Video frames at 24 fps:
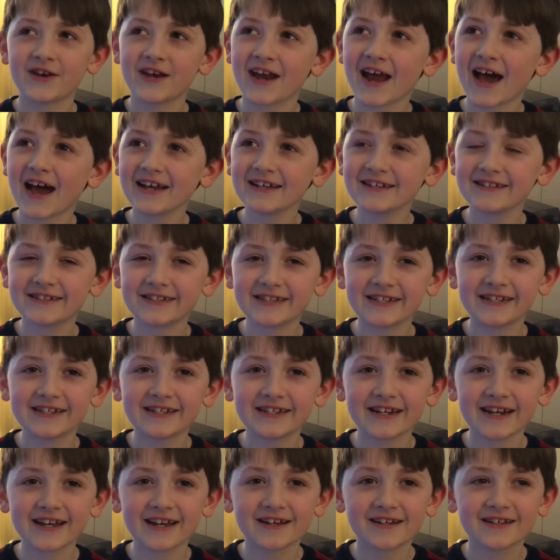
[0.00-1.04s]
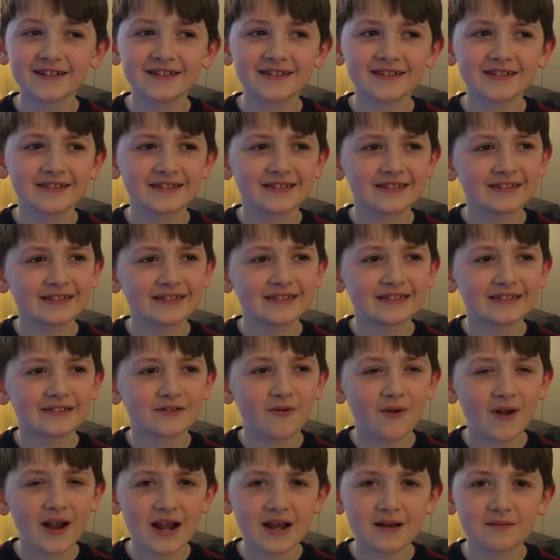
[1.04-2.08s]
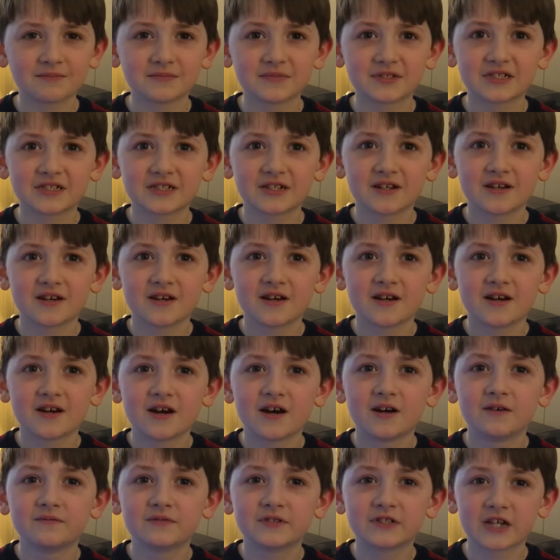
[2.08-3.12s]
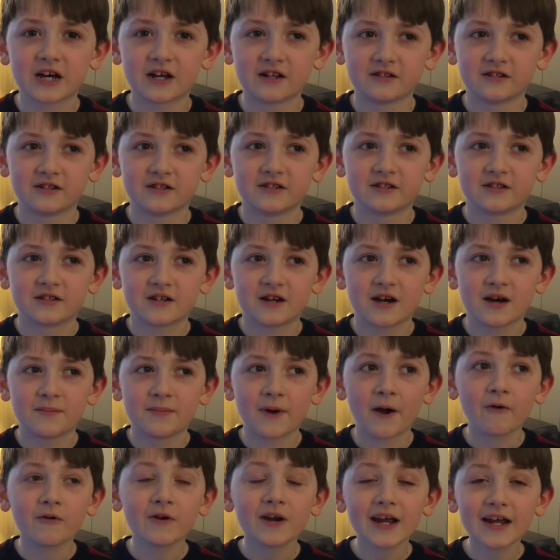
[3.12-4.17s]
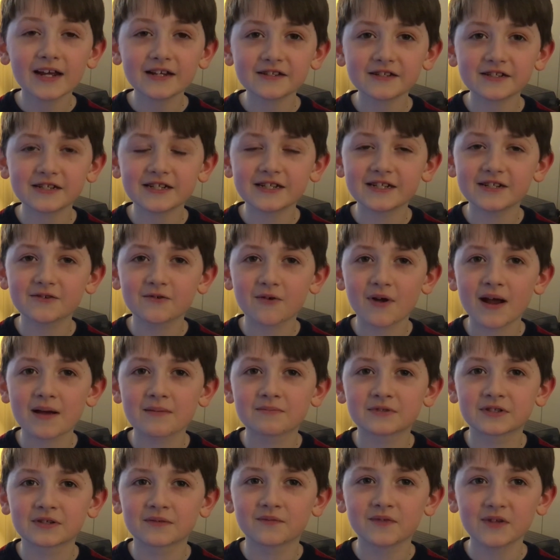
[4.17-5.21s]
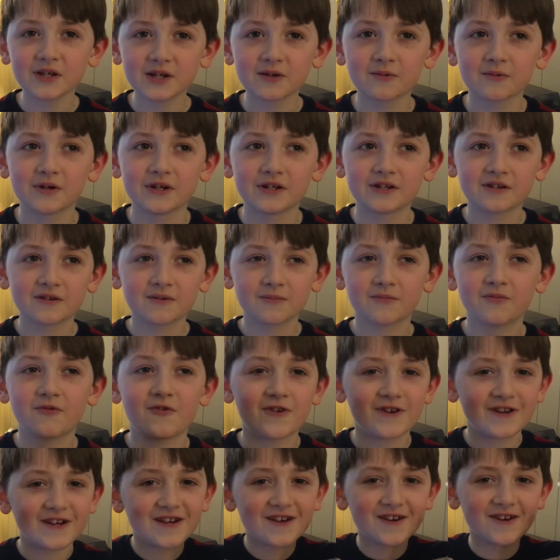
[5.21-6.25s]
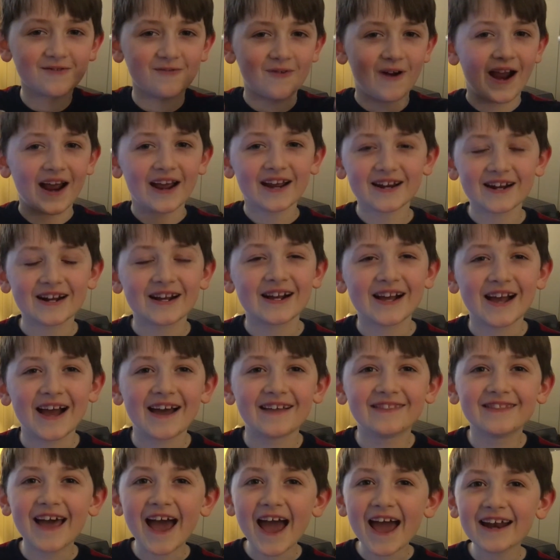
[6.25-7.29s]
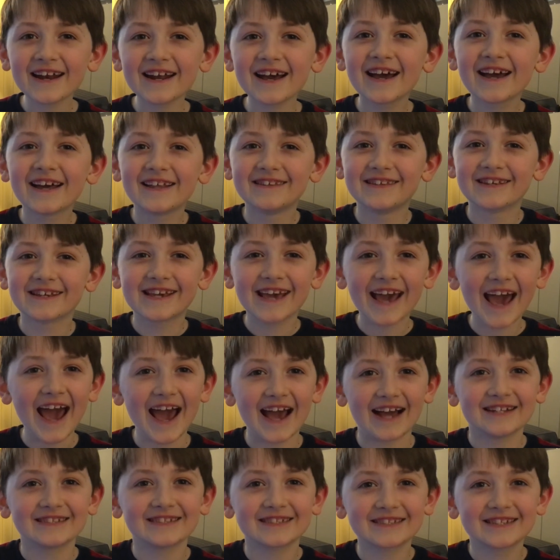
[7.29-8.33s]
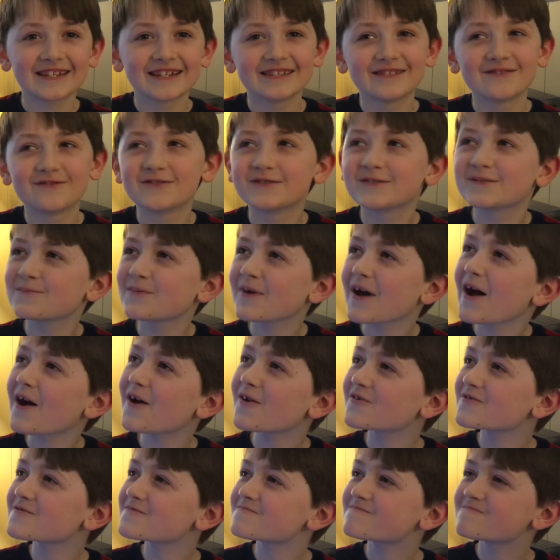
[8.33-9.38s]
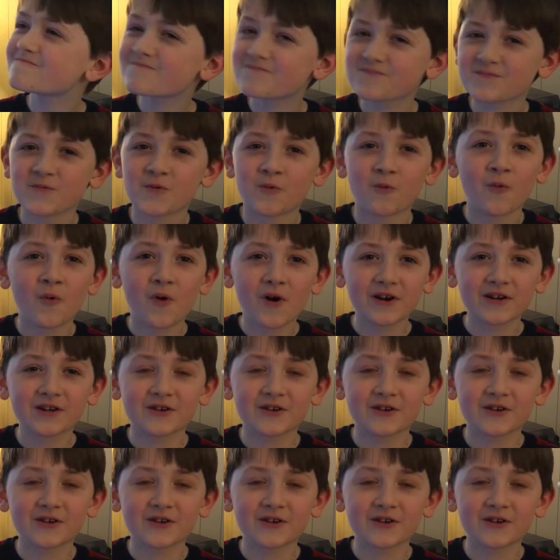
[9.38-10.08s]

19 grams of solid, about 18 grams of liquid. Pretty good, right? And then the gas, there was about 1